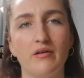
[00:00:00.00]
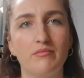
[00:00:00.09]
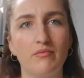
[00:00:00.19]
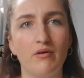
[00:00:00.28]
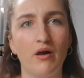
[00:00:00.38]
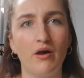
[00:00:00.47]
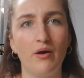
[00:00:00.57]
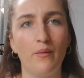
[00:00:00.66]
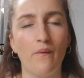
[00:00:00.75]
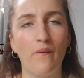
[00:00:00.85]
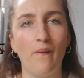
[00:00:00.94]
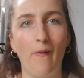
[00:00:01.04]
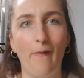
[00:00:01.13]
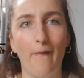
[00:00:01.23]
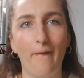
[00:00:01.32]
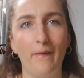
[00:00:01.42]
Guys, an
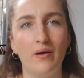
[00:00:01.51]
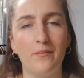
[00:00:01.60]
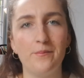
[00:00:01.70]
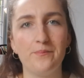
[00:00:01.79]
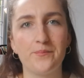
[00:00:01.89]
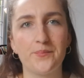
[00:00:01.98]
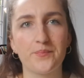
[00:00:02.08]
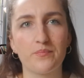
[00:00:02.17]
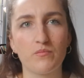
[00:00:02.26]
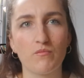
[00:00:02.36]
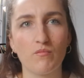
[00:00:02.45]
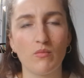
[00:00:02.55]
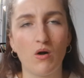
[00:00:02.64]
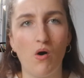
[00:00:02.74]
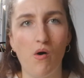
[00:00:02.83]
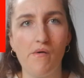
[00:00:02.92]
imposter ate Judas
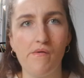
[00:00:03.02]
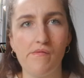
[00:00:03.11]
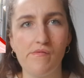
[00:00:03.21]
candy!